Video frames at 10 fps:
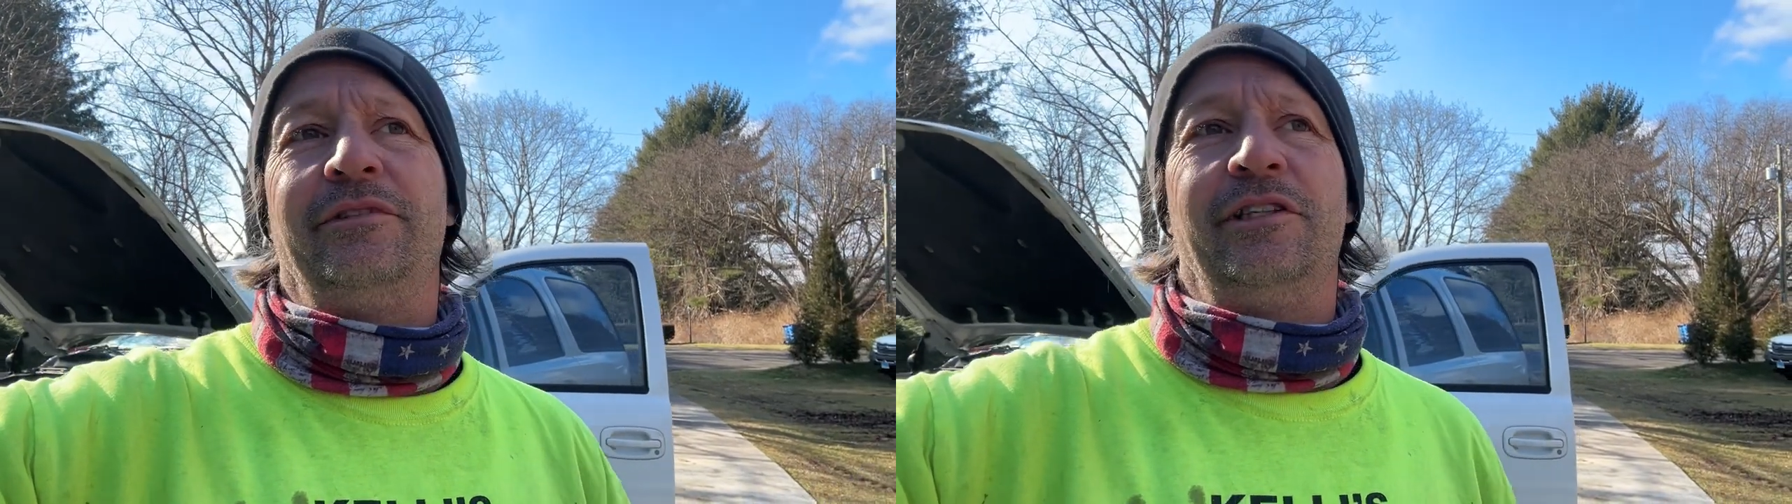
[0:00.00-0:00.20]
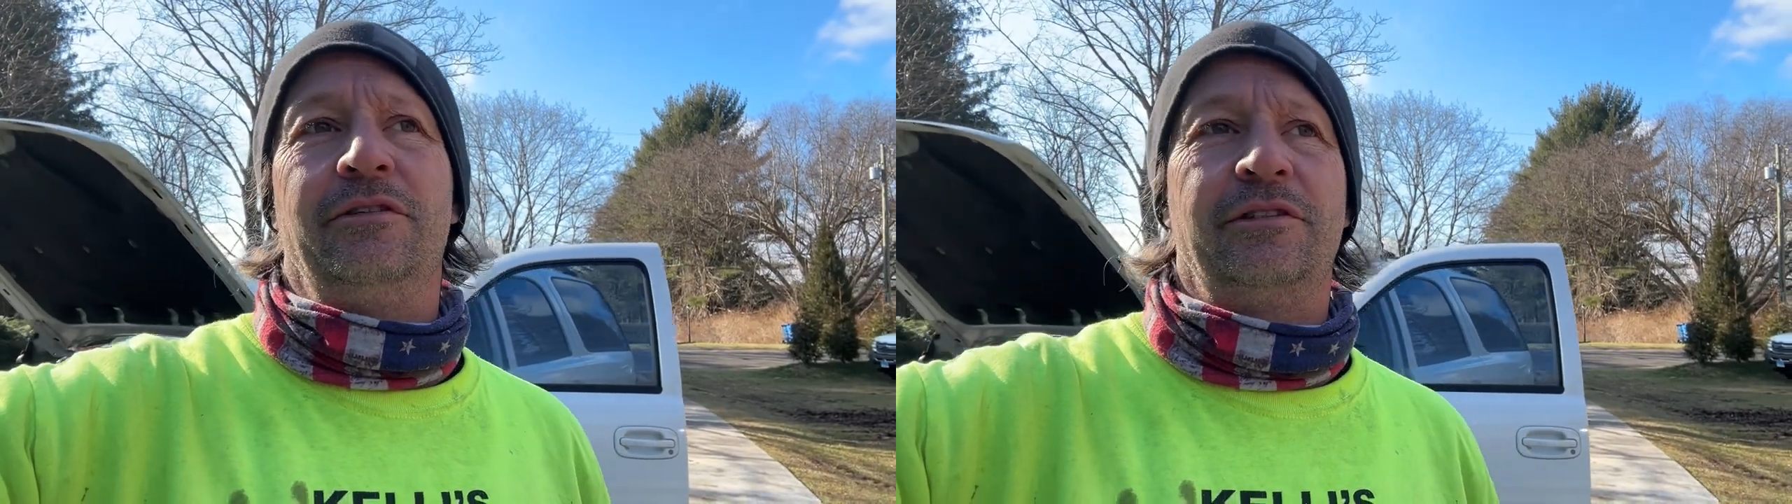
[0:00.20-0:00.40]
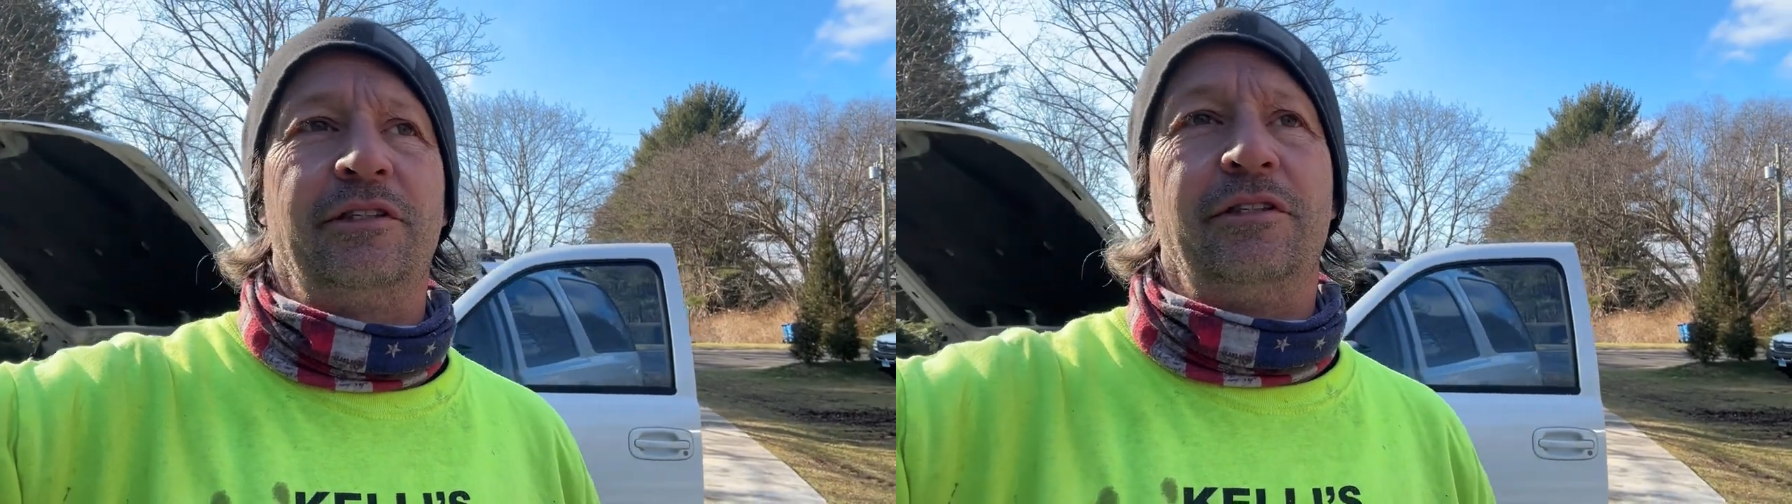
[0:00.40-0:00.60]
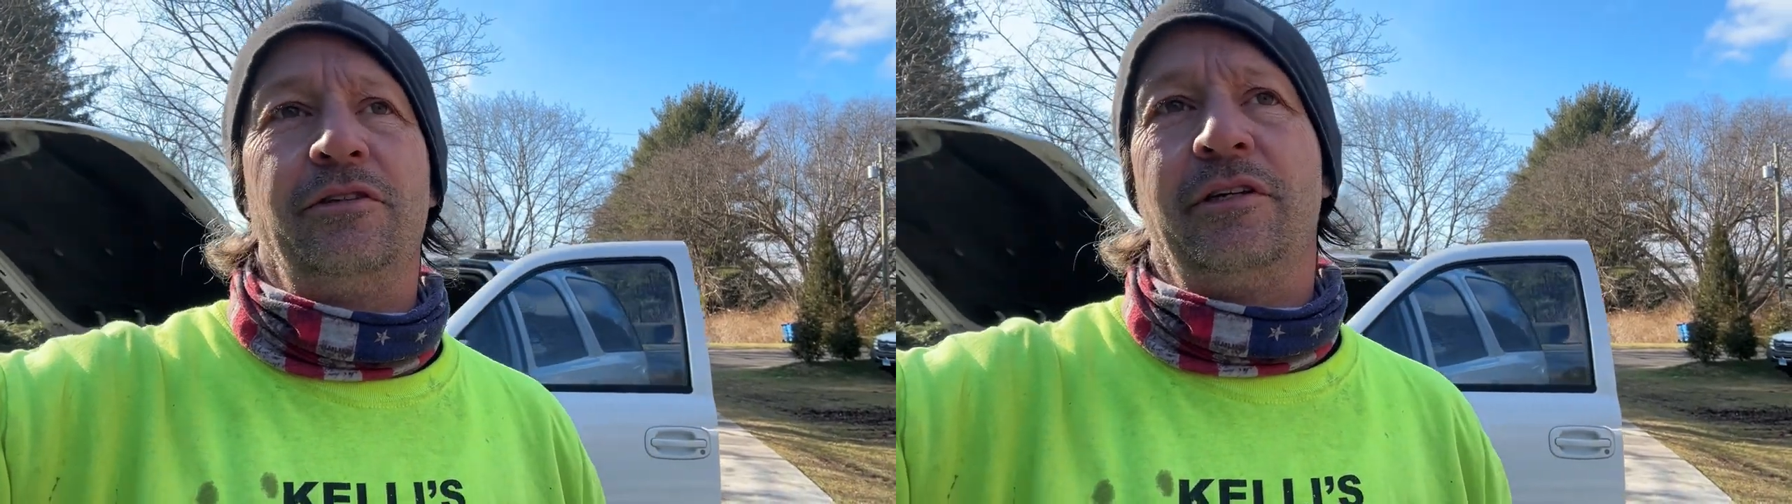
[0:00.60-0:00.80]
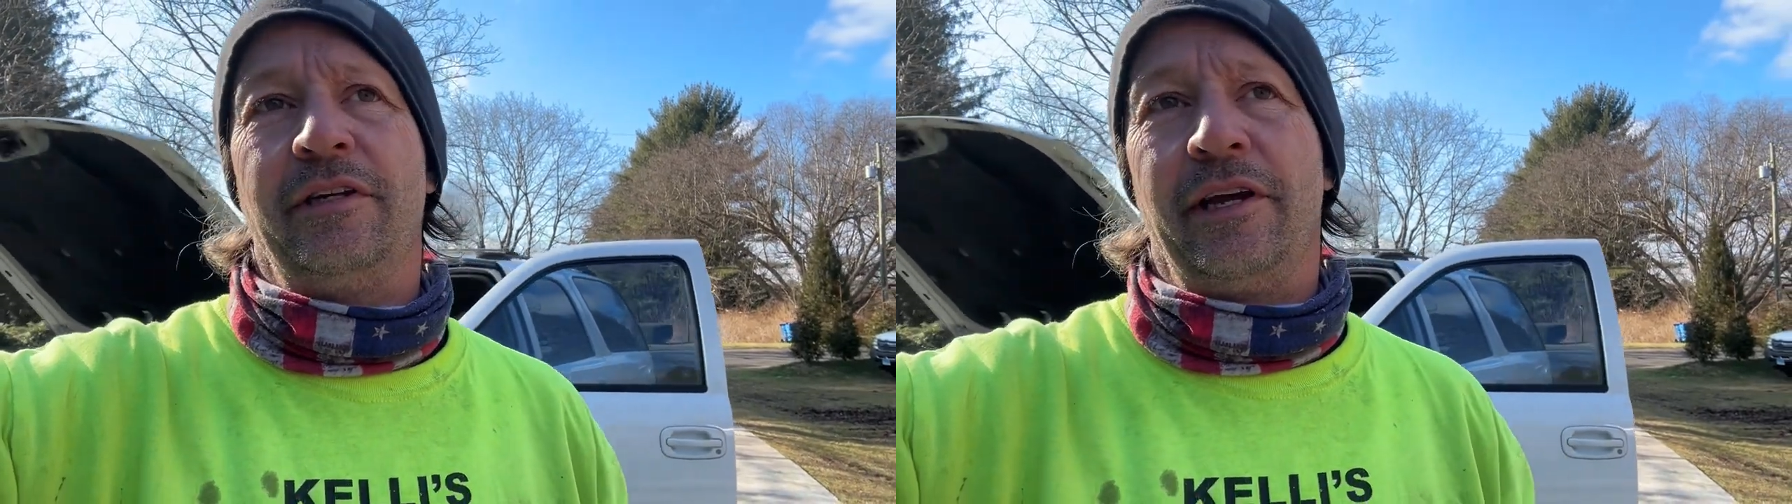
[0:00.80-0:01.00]
deals, and you
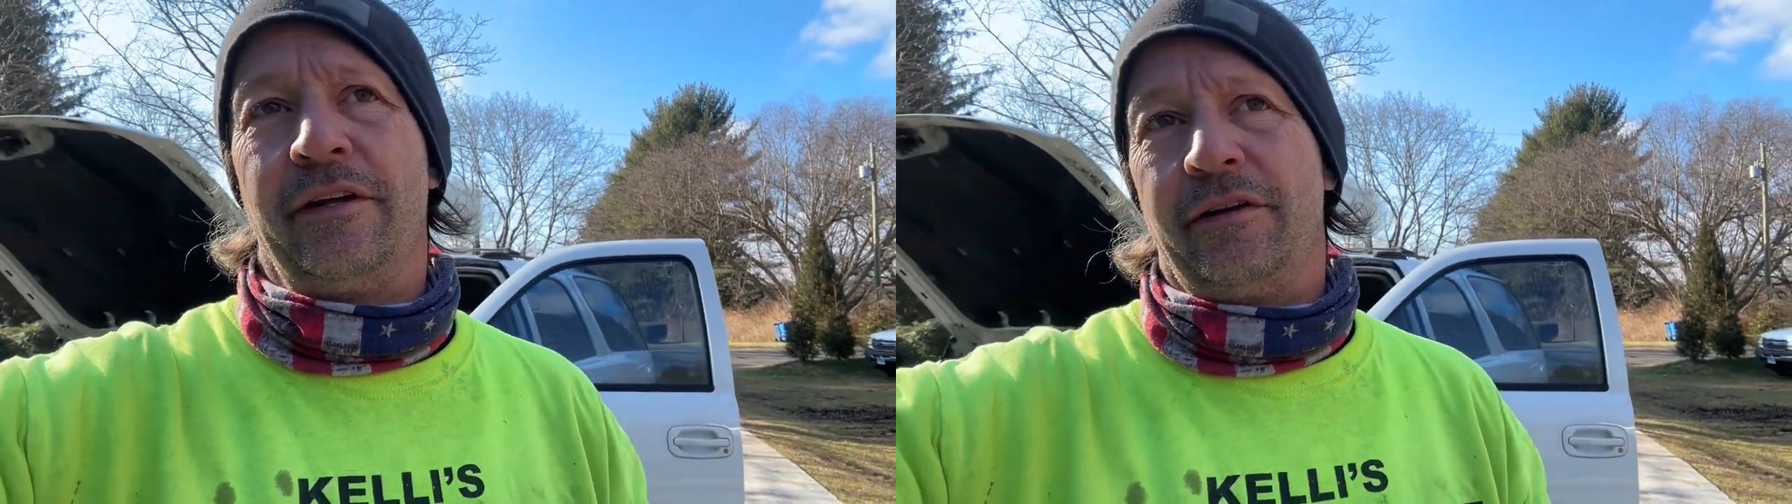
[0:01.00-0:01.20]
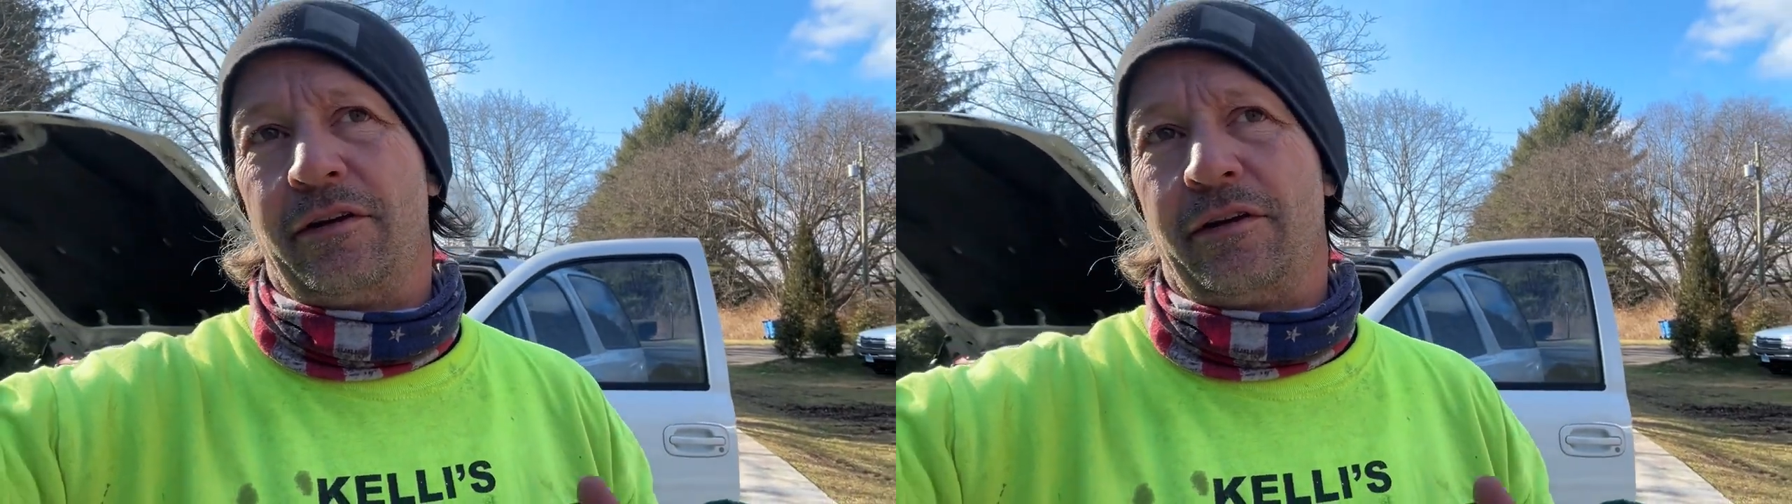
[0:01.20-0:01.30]
can get